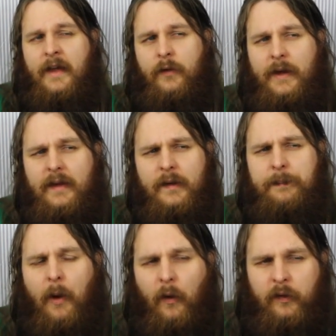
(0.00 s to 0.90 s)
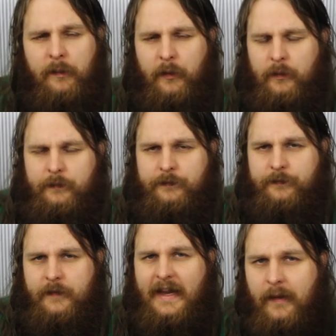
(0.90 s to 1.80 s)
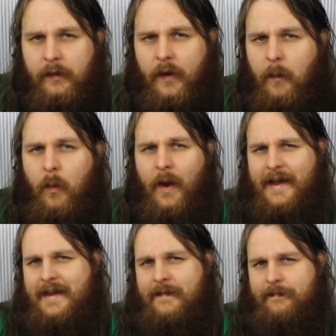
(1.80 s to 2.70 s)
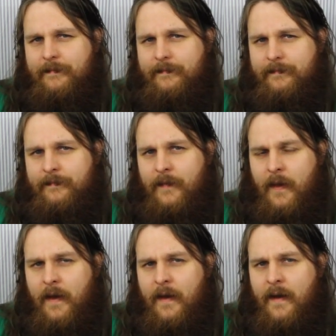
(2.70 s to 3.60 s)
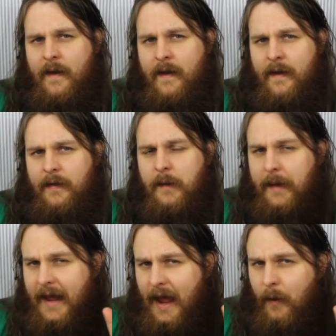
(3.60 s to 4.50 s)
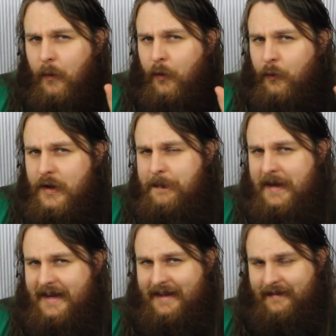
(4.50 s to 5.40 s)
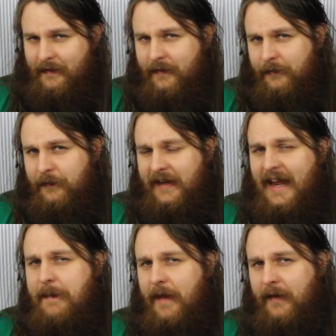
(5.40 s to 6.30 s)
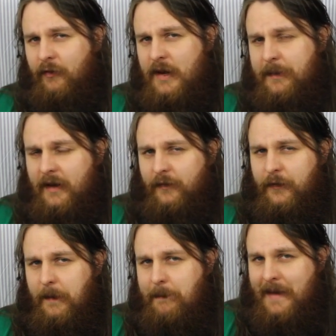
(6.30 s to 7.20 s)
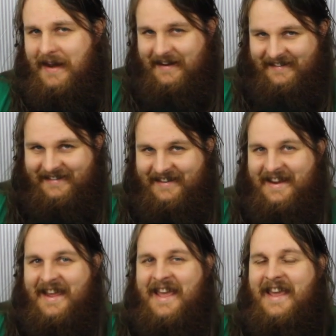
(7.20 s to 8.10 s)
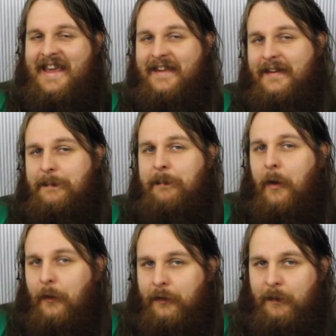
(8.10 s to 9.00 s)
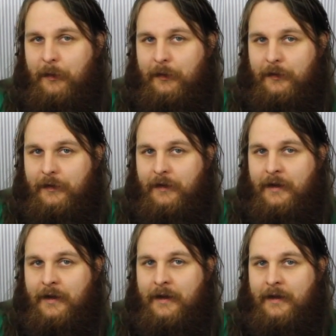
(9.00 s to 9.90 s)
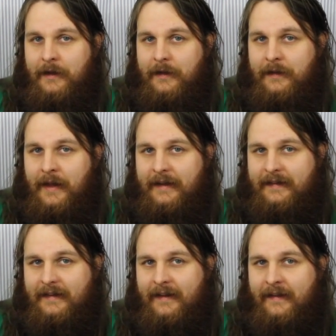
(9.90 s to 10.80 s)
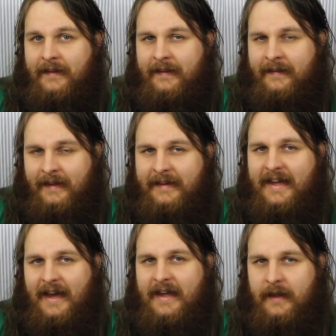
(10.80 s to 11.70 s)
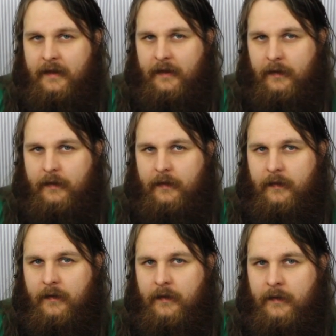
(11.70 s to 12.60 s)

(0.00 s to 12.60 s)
So, is it possible in some way. No matter how creepy it is, let's forget about the creepiness for the minute. Is it possible that Cecilia exists?